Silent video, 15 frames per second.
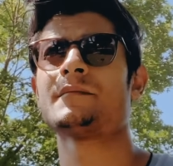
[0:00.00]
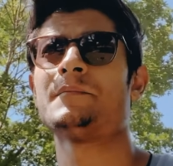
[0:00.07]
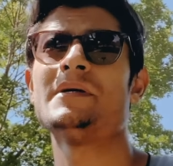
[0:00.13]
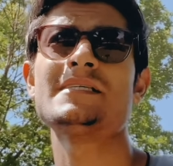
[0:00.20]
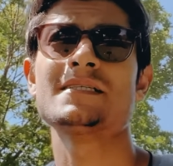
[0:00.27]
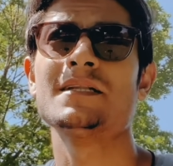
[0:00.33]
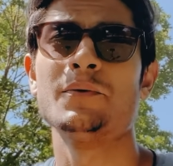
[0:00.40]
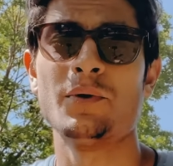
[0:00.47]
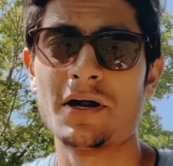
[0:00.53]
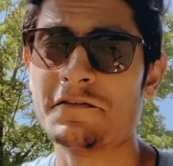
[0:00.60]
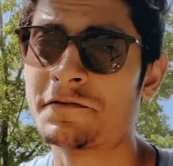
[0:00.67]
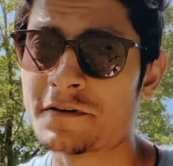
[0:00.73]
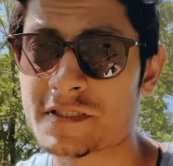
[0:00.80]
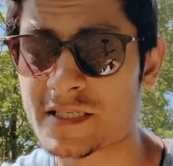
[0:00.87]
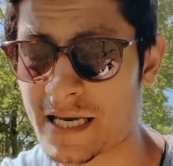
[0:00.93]
Basically, when I
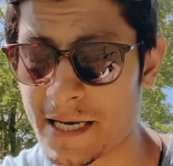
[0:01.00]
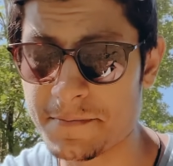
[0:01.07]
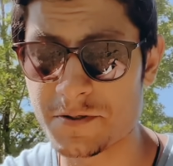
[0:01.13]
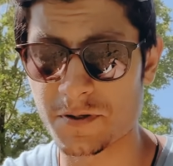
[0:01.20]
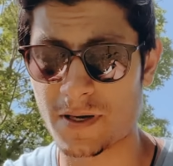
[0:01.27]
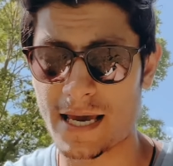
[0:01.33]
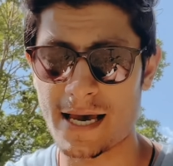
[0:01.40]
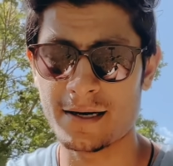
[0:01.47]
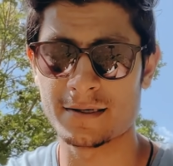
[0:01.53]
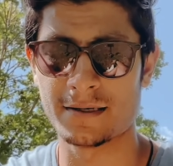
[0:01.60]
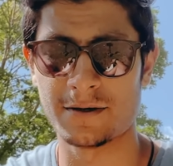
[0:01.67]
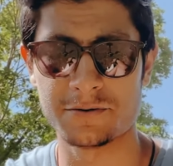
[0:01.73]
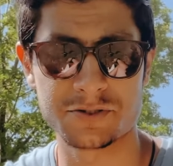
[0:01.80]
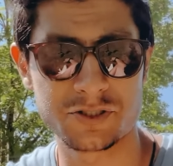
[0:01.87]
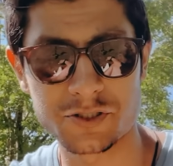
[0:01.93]
first came to Canada,
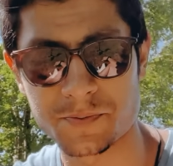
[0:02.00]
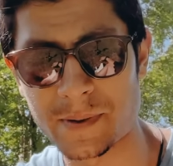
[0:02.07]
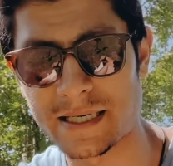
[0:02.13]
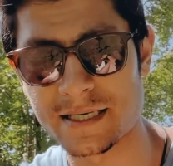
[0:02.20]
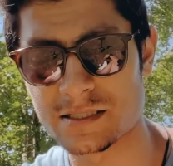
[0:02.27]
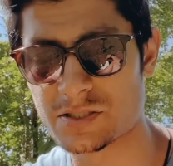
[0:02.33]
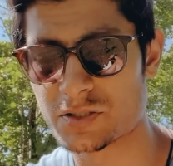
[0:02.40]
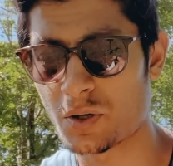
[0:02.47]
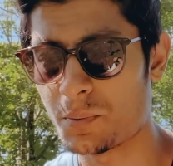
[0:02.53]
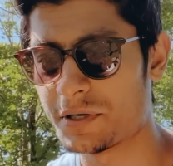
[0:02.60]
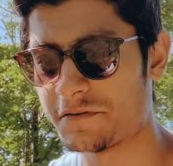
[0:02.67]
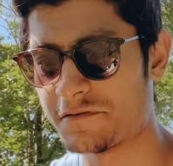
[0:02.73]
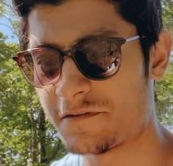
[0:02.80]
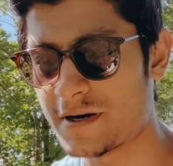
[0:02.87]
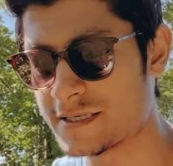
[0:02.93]
I was just making so
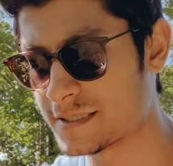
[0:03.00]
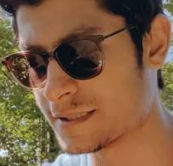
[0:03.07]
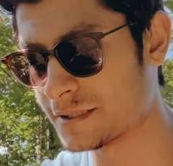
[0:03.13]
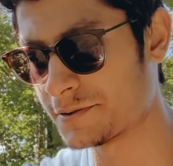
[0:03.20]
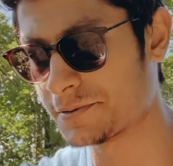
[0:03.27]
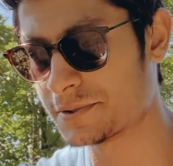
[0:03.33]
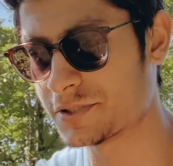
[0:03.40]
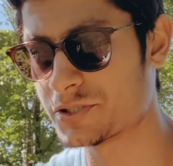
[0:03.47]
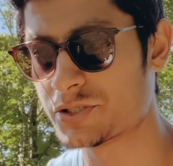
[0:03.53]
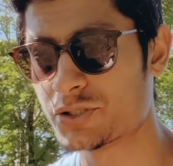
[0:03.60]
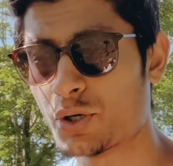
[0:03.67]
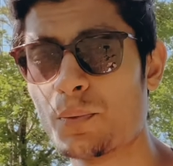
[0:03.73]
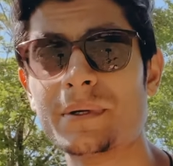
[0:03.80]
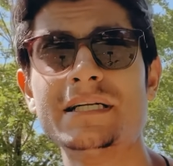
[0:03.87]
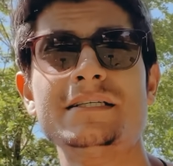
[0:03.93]
many friends and there were just
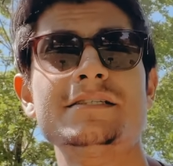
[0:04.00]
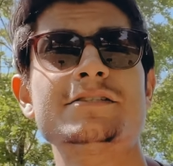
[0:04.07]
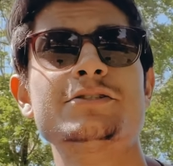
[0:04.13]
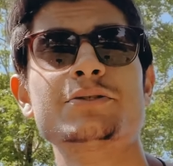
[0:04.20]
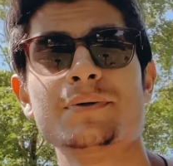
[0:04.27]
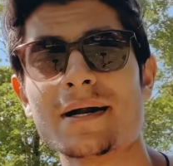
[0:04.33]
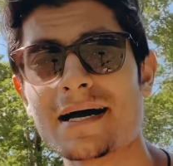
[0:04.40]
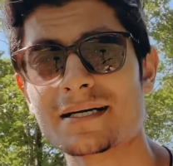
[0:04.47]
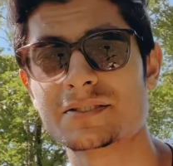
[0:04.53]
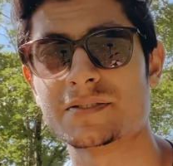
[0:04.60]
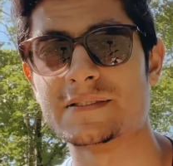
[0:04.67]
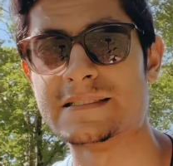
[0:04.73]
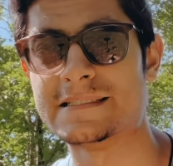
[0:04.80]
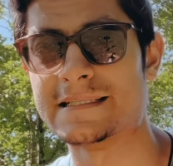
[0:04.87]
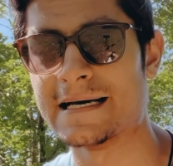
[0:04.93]
so many
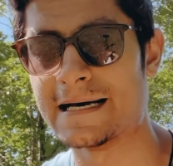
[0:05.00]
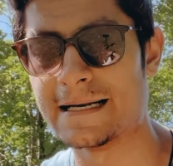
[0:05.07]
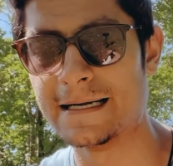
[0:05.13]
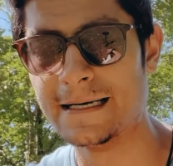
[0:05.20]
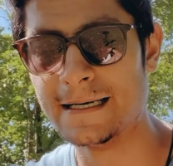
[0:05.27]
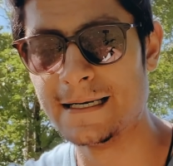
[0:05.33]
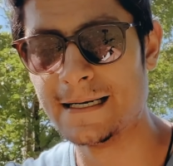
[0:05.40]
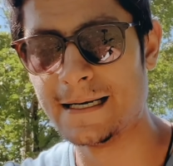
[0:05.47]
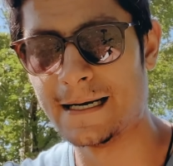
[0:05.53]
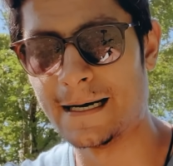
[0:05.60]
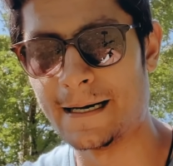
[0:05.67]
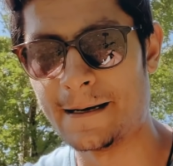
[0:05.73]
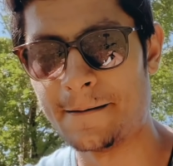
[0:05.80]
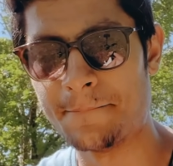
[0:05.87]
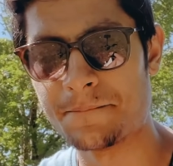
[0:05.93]
distractions that
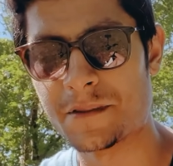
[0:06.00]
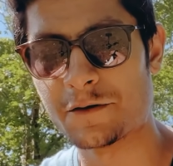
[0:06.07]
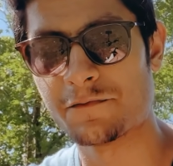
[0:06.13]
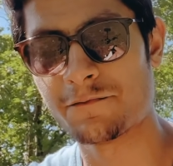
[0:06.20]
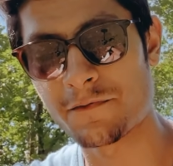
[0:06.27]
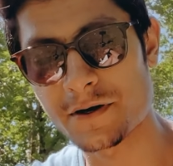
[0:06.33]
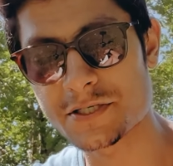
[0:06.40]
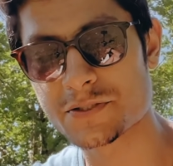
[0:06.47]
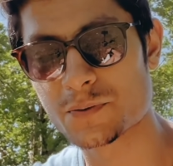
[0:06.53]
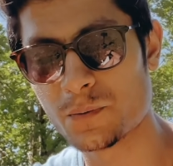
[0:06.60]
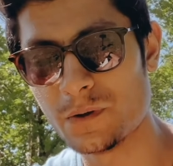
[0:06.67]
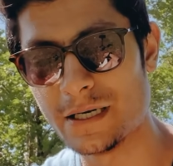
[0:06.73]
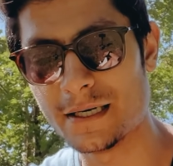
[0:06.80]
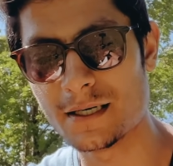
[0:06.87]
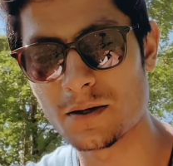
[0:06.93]
the first
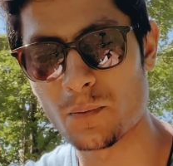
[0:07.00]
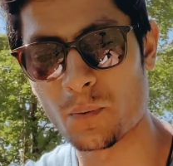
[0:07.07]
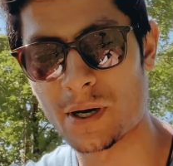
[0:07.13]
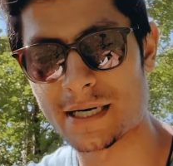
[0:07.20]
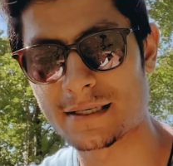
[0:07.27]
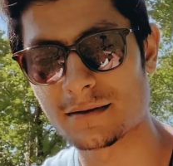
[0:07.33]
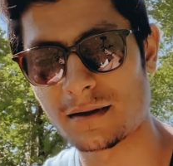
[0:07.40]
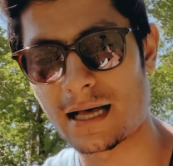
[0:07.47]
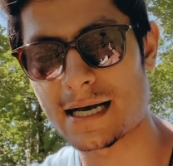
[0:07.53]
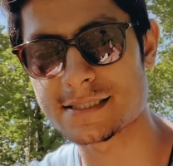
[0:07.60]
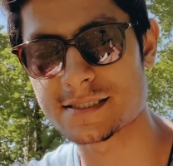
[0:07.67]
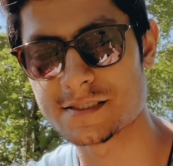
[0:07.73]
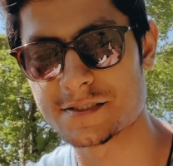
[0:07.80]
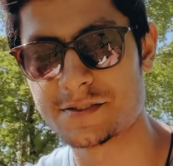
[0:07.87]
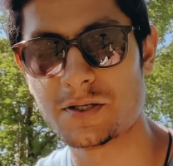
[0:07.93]
week when
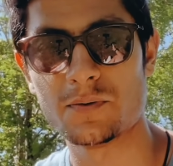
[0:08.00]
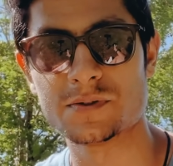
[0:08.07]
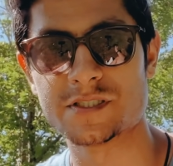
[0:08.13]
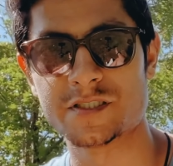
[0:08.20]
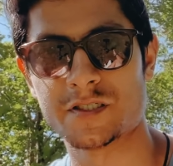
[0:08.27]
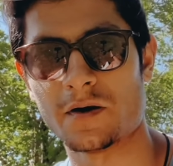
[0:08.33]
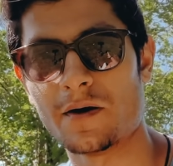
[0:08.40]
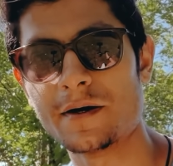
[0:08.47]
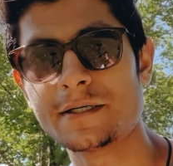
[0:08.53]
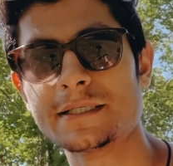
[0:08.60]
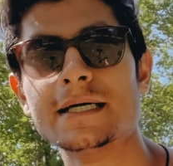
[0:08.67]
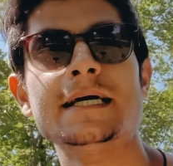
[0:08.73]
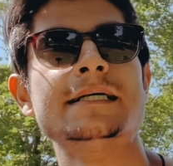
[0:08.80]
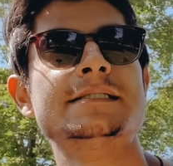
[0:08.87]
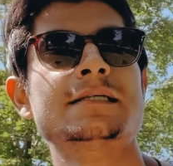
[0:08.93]
classes don't start,
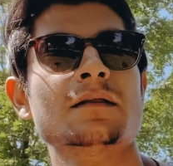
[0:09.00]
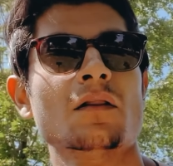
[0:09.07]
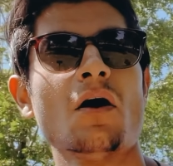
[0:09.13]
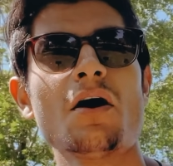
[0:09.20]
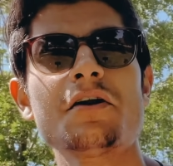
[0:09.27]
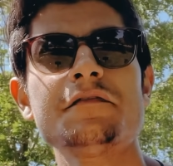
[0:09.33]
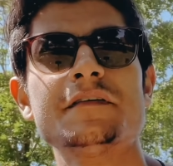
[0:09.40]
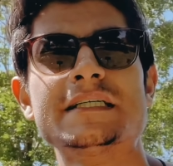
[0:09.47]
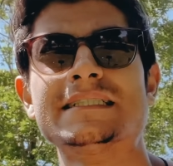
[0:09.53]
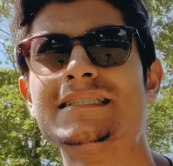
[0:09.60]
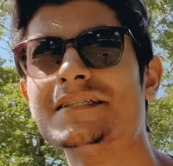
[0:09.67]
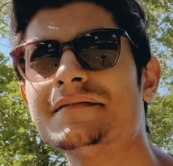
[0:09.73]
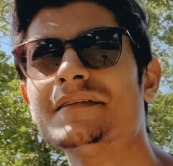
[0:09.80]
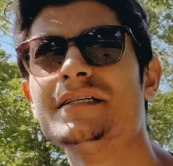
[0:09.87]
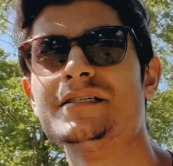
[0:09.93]
it's a lot of
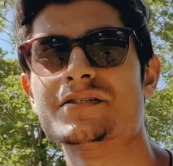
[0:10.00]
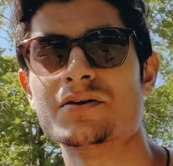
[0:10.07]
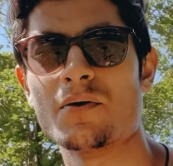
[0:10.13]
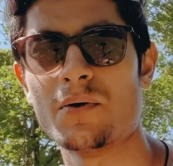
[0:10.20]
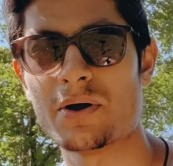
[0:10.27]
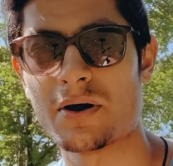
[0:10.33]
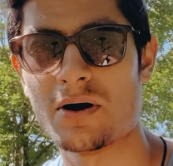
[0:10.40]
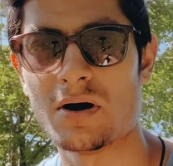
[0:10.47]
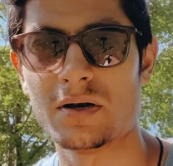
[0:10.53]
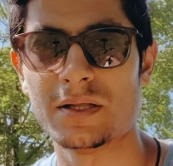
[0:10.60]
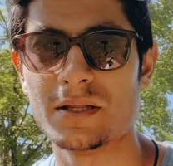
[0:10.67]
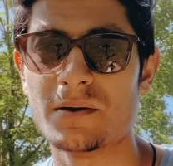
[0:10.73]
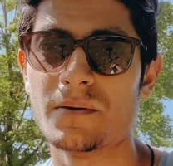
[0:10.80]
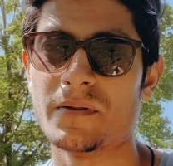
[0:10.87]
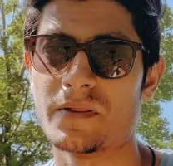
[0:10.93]
activities going on
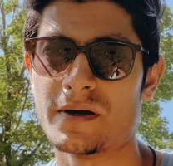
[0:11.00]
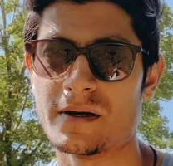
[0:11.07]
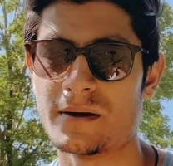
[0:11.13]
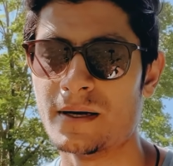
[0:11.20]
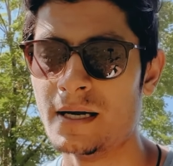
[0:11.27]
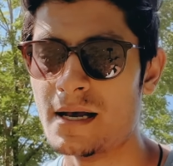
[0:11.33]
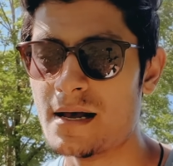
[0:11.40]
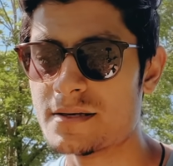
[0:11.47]
here and there.